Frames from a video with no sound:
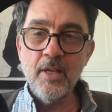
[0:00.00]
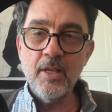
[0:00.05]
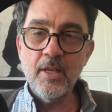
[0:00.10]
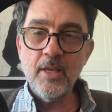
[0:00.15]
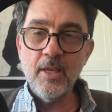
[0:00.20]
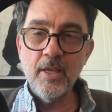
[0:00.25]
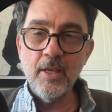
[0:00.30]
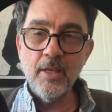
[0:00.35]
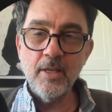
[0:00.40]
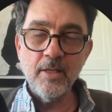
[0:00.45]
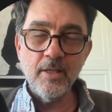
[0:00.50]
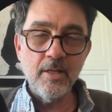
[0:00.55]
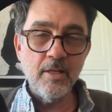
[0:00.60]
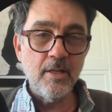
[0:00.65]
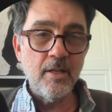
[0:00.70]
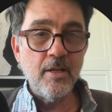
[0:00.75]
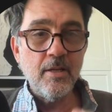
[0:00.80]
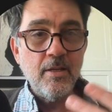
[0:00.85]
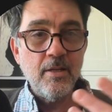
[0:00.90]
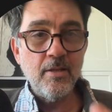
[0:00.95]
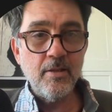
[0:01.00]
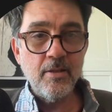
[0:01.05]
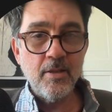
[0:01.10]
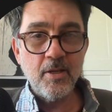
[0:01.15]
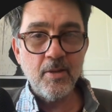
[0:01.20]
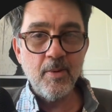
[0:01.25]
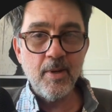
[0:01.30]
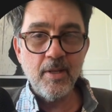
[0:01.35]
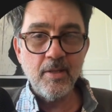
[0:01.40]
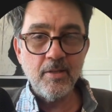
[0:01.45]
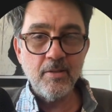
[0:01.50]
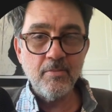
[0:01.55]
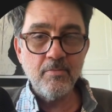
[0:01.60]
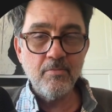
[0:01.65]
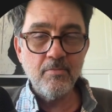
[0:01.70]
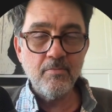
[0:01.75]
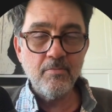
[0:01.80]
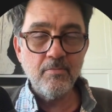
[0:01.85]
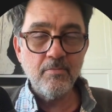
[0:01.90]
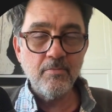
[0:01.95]
in the command
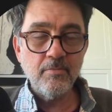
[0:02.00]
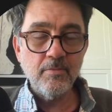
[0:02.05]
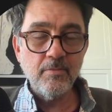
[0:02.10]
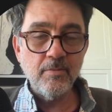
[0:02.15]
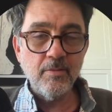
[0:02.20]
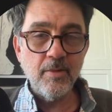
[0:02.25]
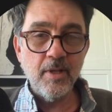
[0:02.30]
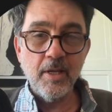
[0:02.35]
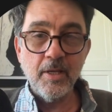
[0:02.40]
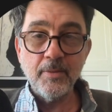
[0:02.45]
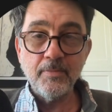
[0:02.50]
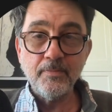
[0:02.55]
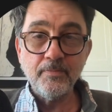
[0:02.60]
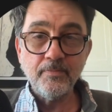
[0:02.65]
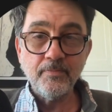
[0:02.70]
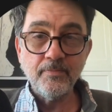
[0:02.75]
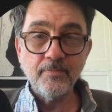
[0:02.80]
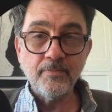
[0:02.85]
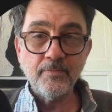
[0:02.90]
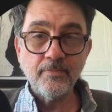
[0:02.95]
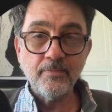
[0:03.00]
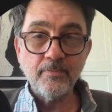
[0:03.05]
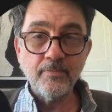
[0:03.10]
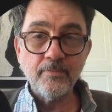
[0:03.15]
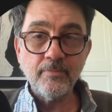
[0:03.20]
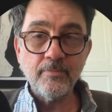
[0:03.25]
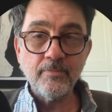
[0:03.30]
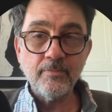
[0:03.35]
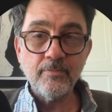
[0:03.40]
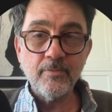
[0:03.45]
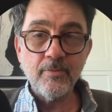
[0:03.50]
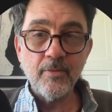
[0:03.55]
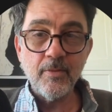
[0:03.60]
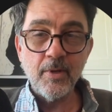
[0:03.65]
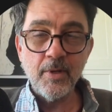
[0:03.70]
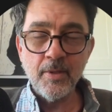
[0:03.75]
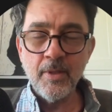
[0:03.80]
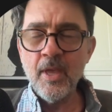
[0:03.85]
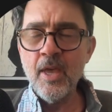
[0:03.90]
line, right?